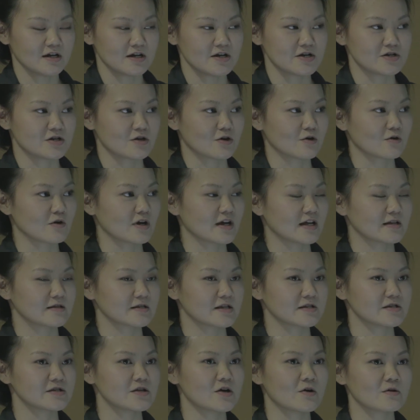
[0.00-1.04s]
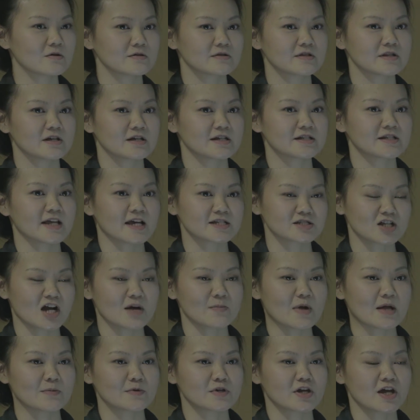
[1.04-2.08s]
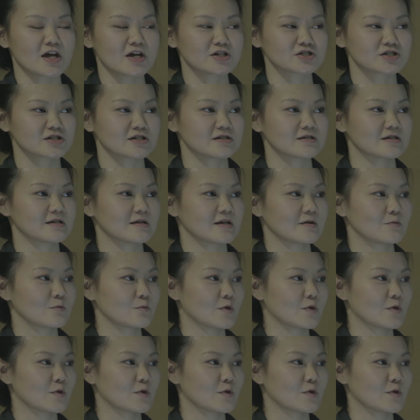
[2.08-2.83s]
you know, the desktop application,